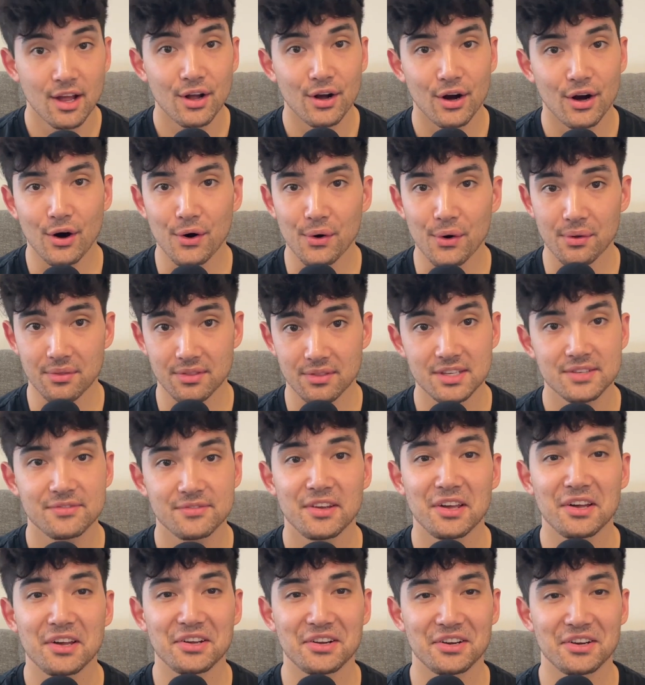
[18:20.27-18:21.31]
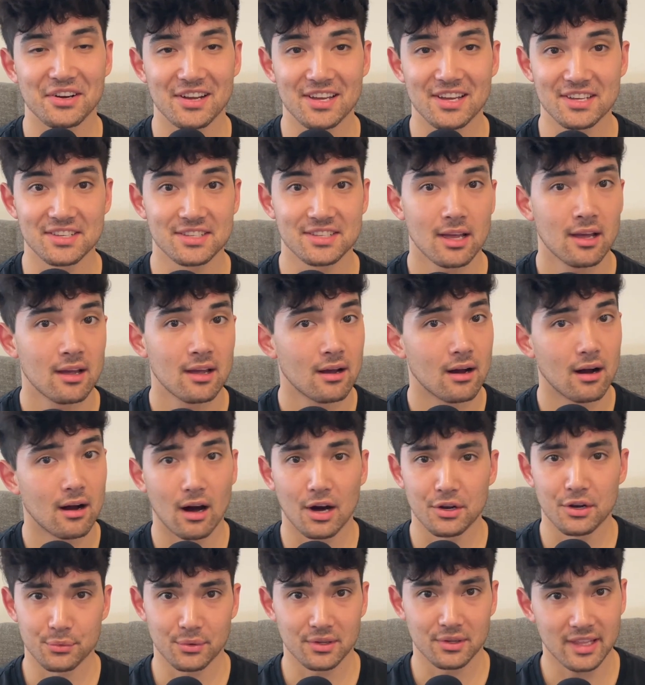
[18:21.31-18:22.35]
oh, this failure is
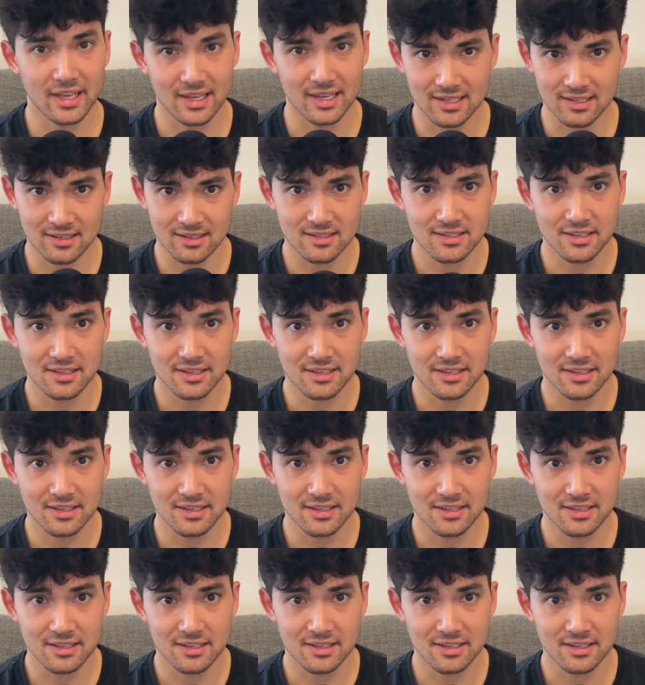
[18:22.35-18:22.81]
unrelated